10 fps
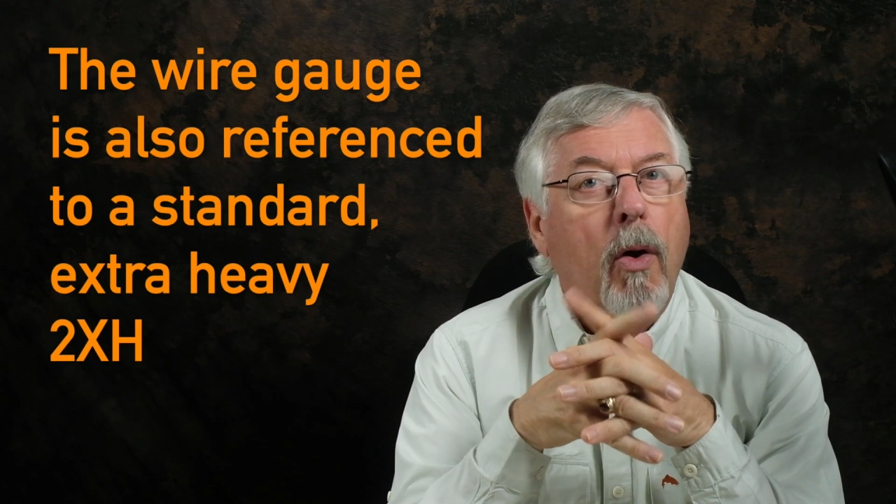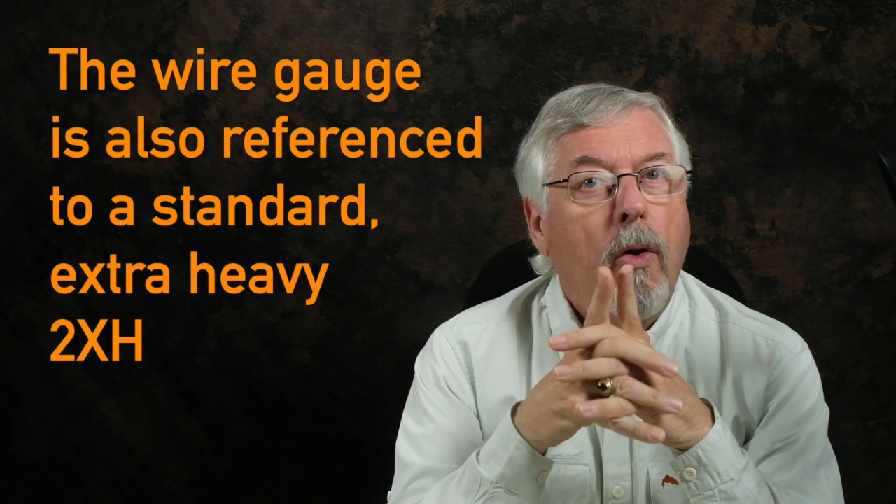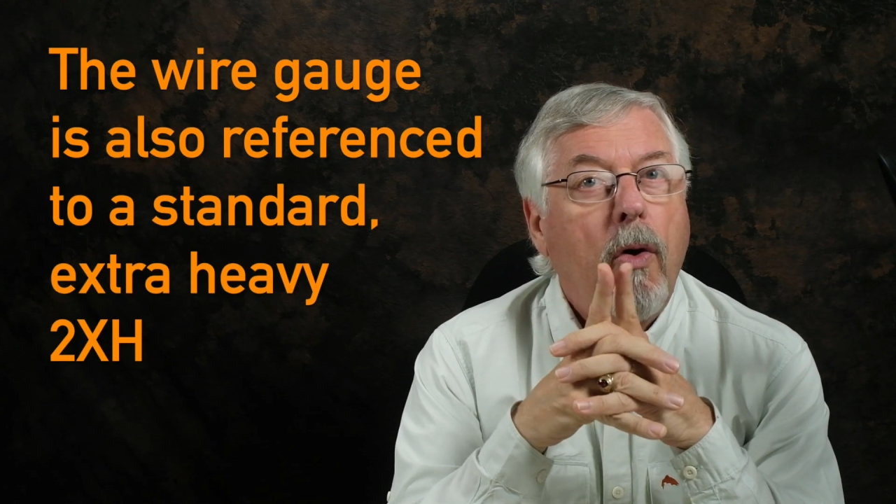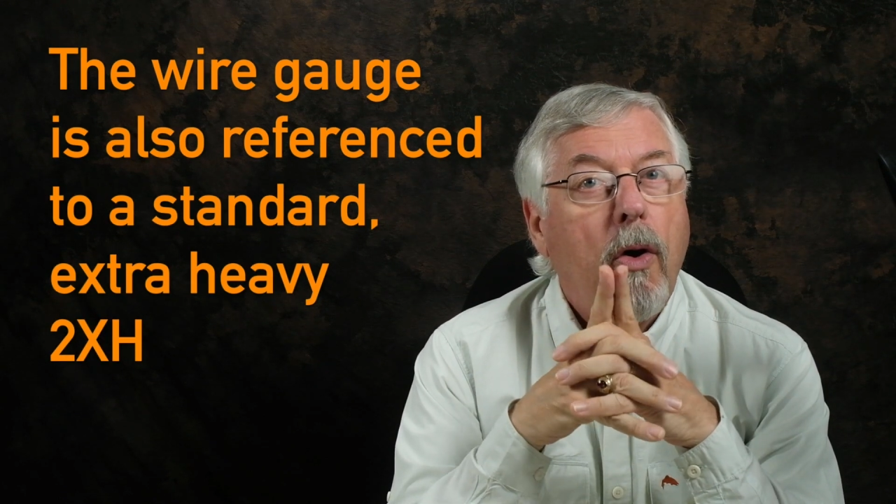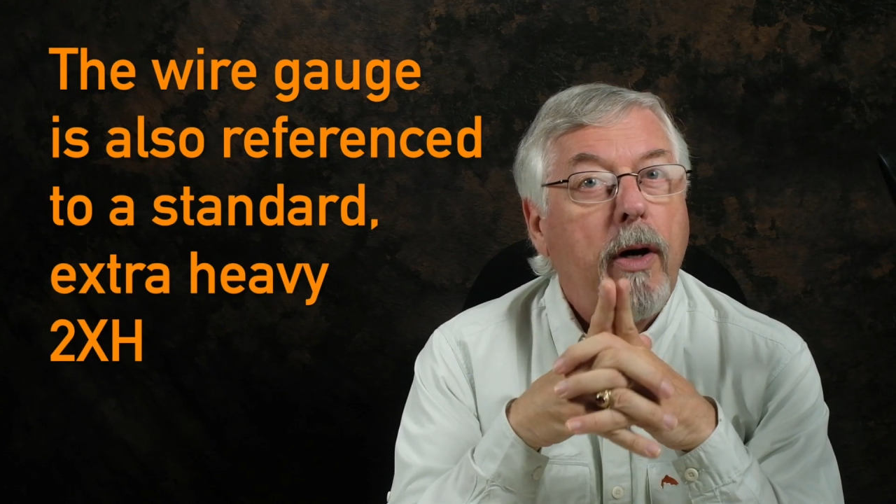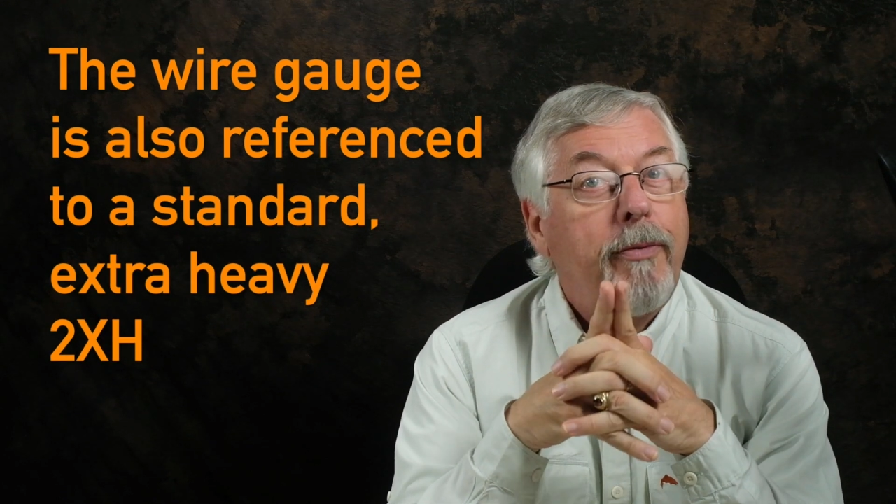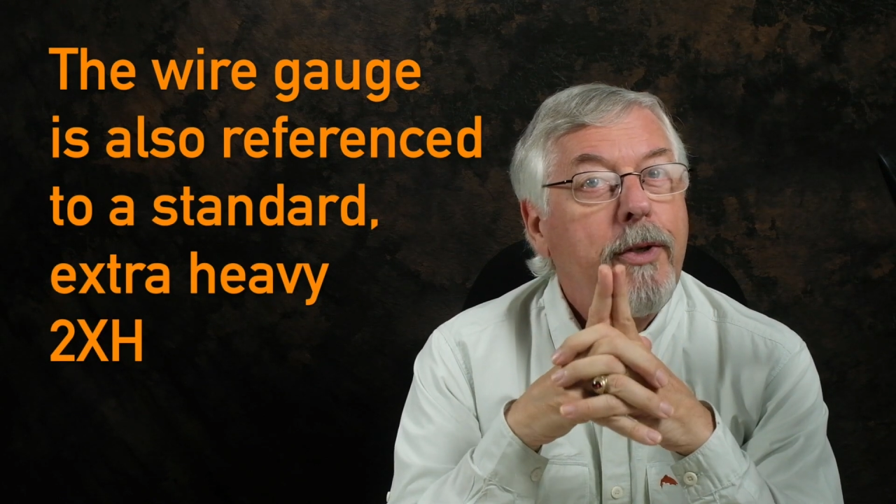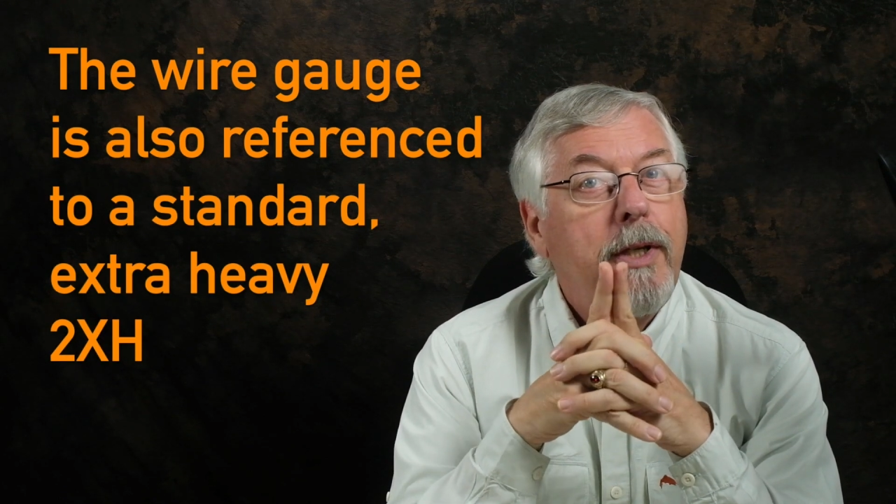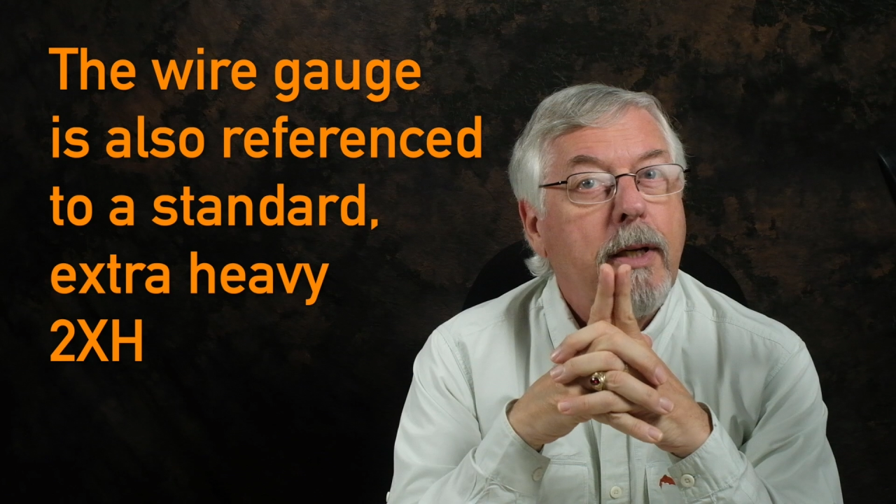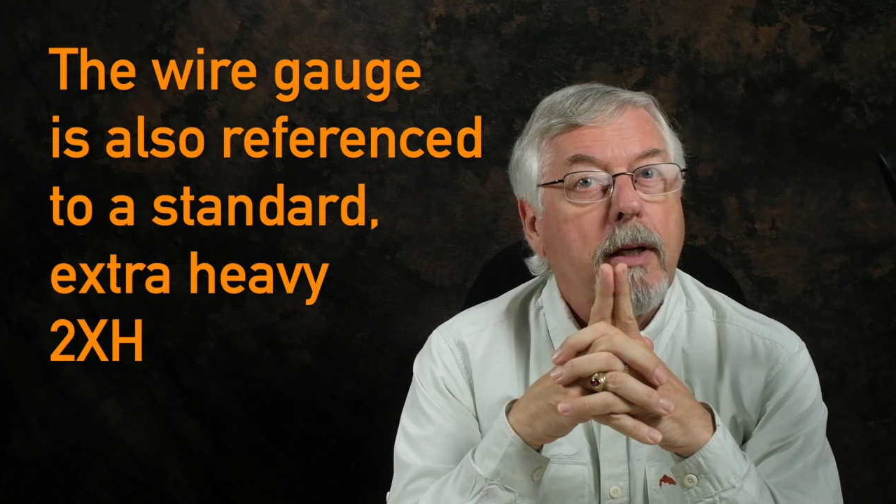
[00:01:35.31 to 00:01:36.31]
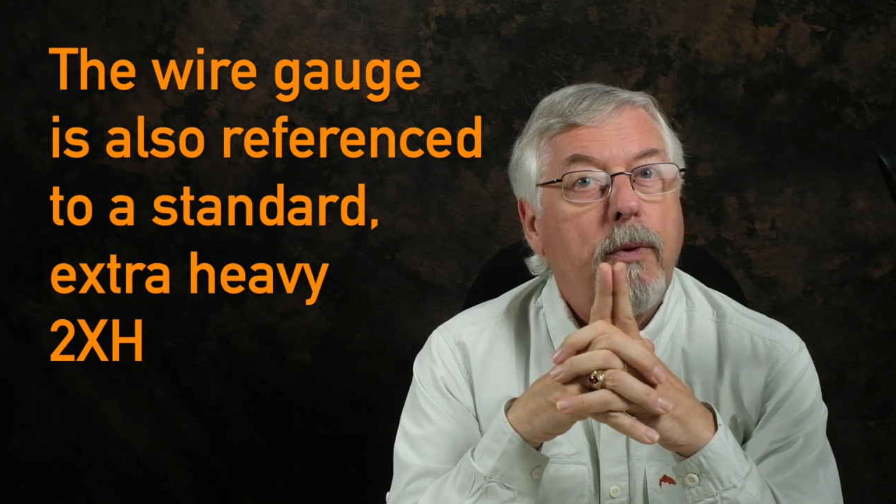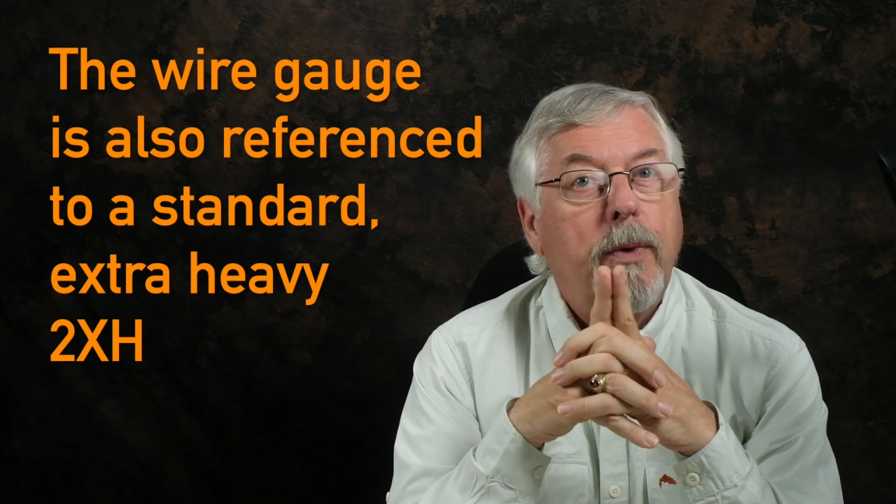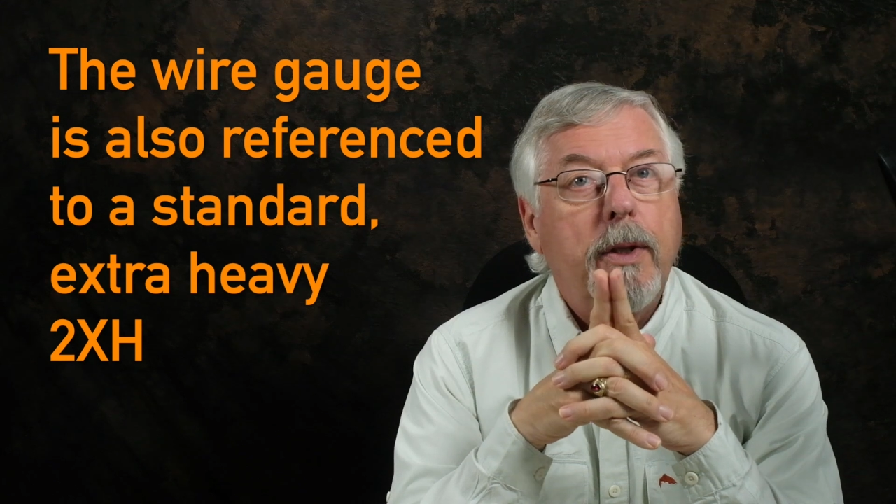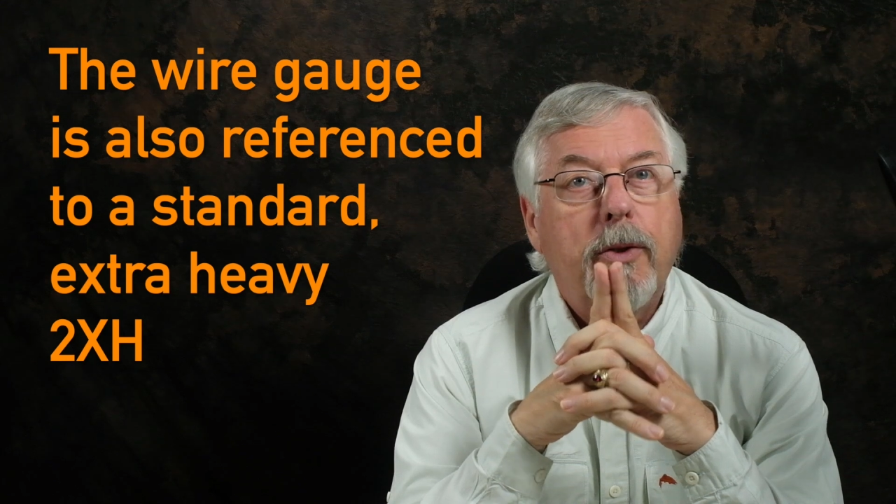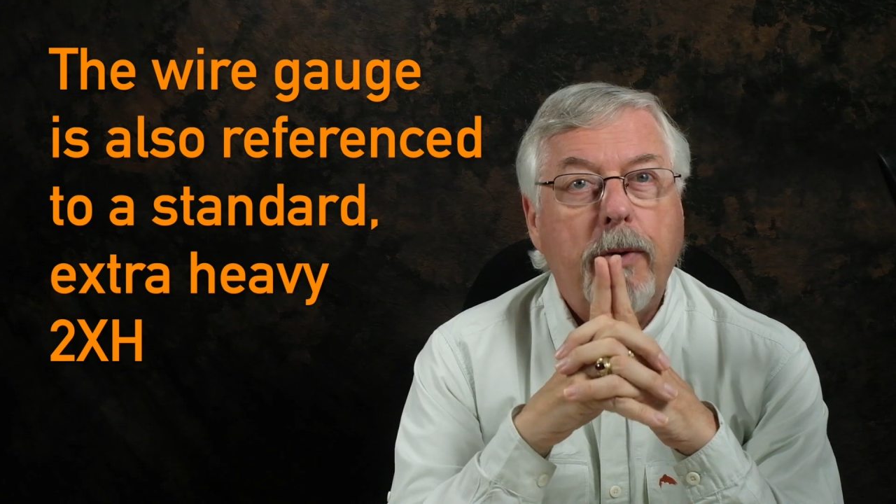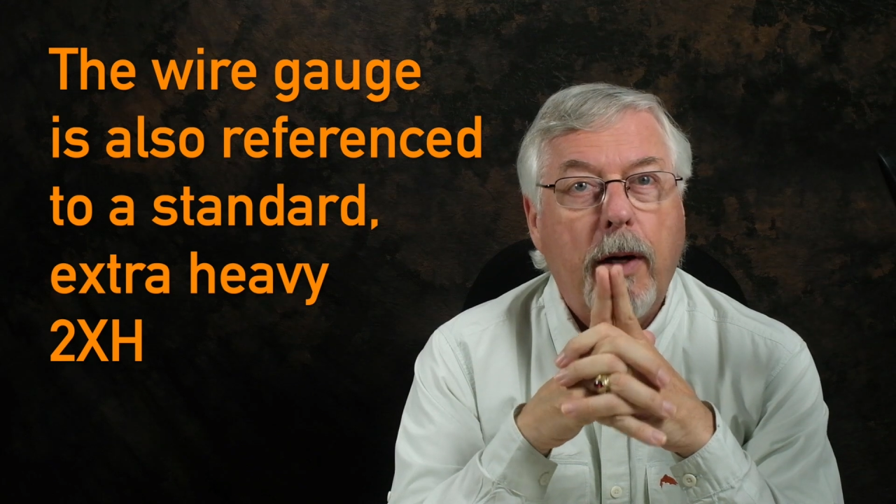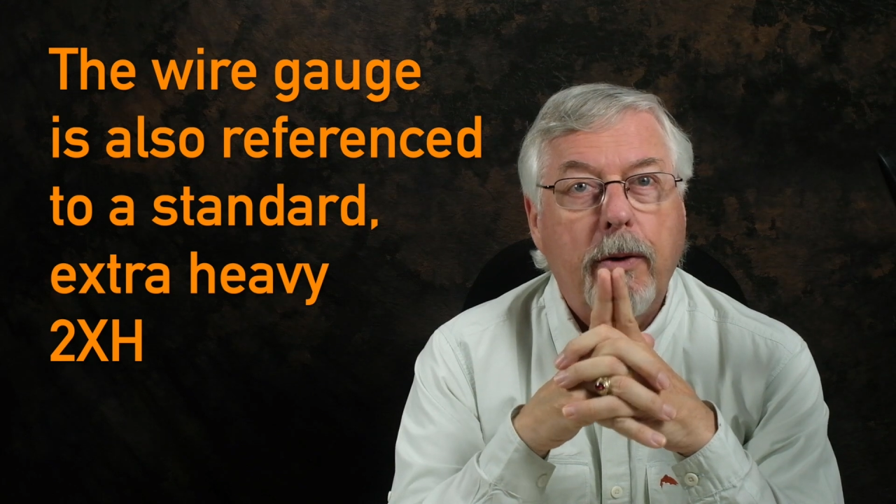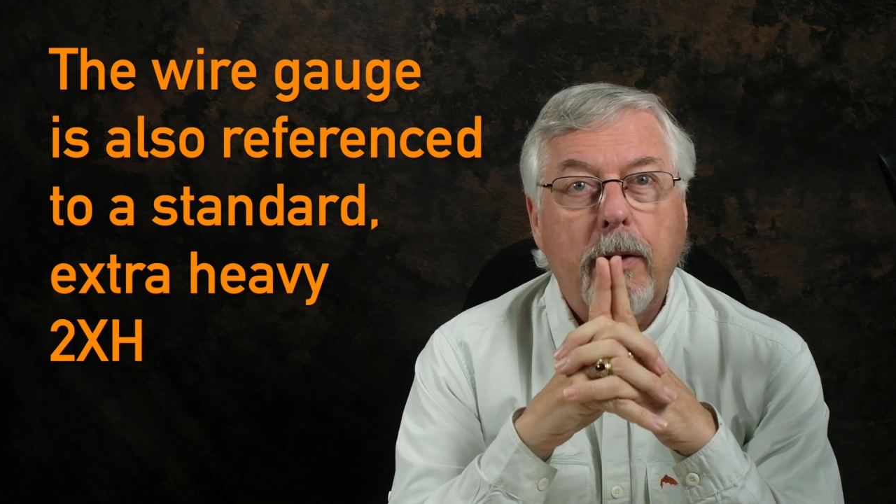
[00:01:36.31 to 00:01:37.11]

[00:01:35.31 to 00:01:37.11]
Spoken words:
or if you're dealing with trout